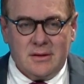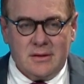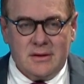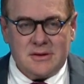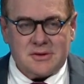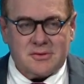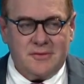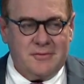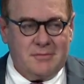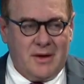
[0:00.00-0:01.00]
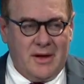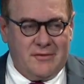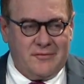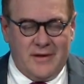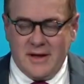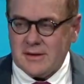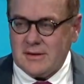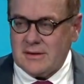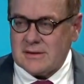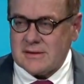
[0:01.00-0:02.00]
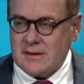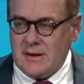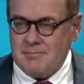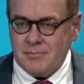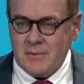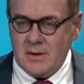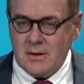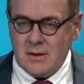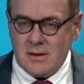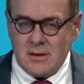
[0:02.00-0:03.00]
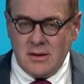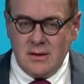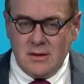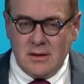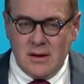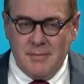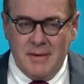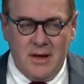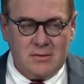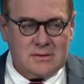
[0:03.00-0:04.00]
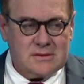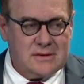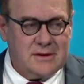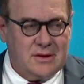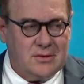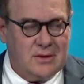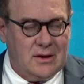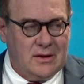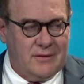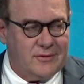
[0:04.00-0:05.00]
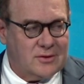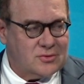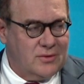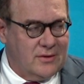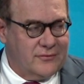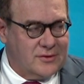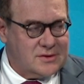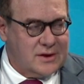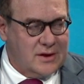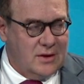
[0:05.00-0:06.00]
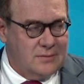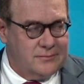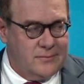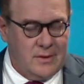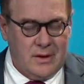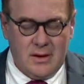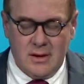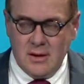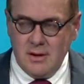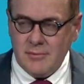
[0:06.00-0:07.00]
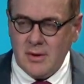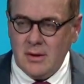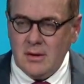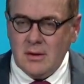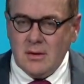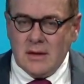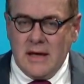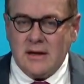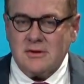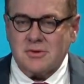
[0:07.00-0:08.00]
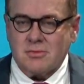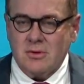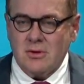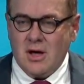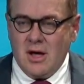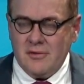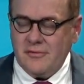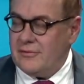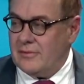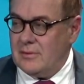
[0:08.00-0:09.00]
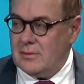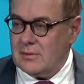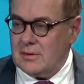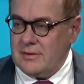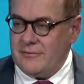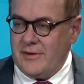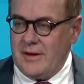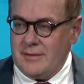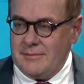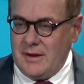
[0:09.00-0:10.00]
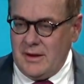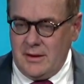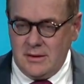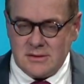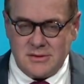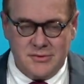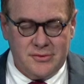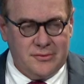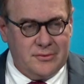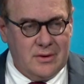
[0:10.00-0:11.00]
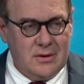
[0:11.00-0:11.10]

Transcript: is driven by the fact that um, about you know 11 or 12 years ago, uh, Alice Rogoff invited me to